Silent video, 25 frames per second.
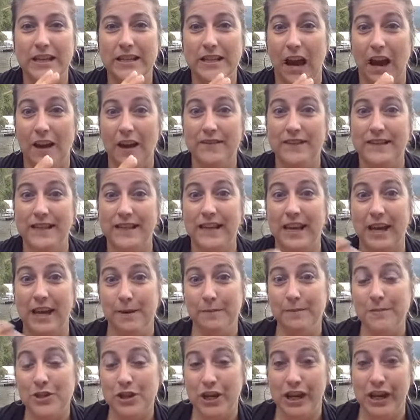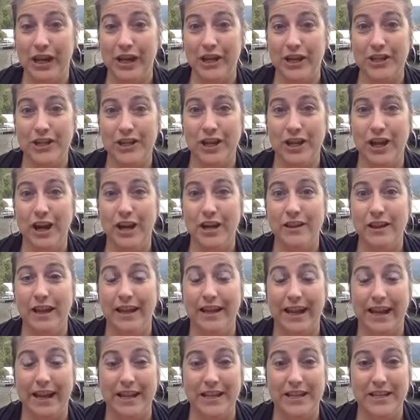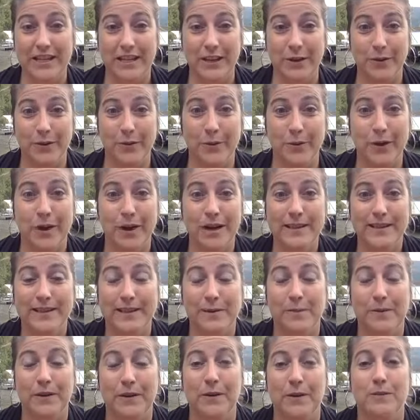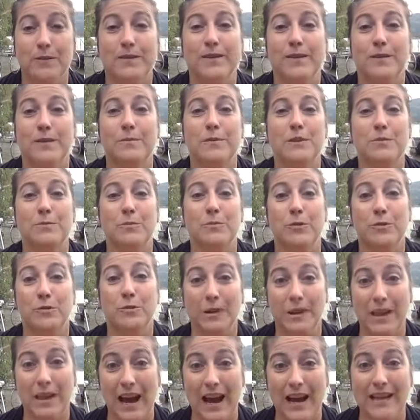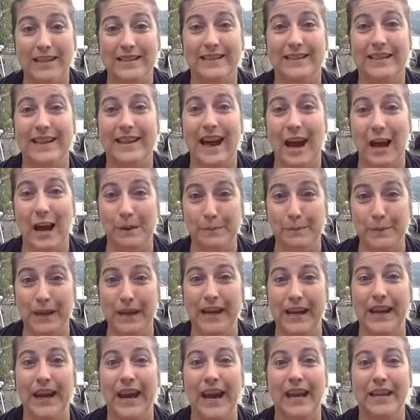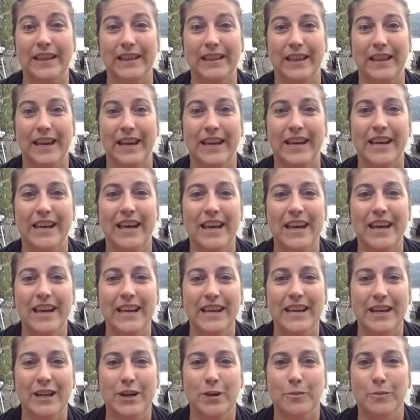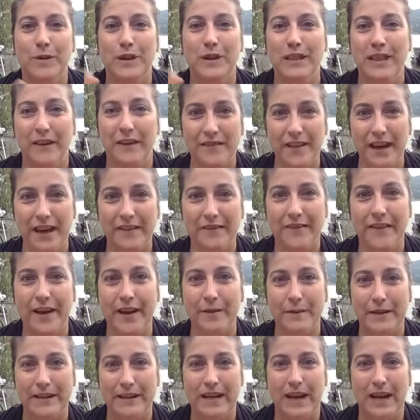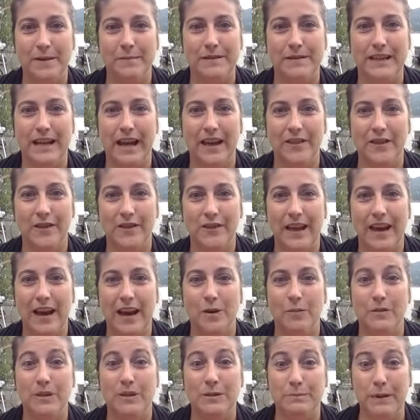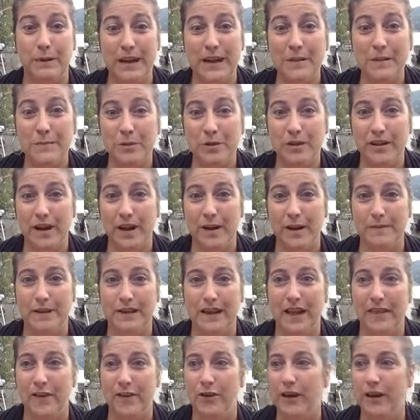I've seen him change like into someone who's so much more relaxed and happy. And like, we love that family time together now. We're spending more time together,